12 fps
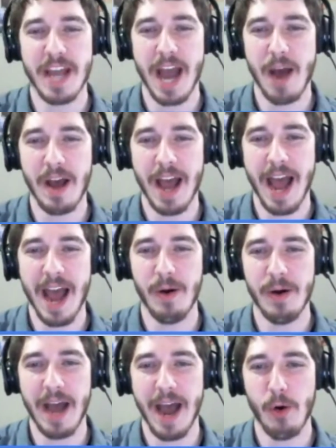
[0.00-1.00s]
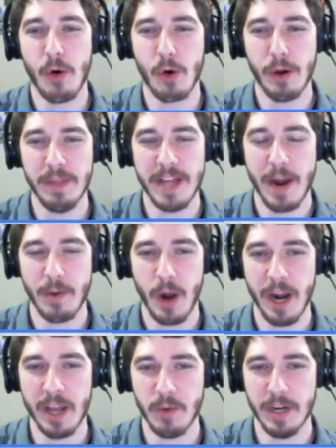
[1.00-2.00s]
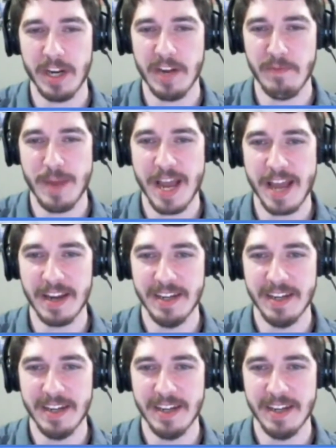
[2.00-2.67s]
how horribly ironic would it have been?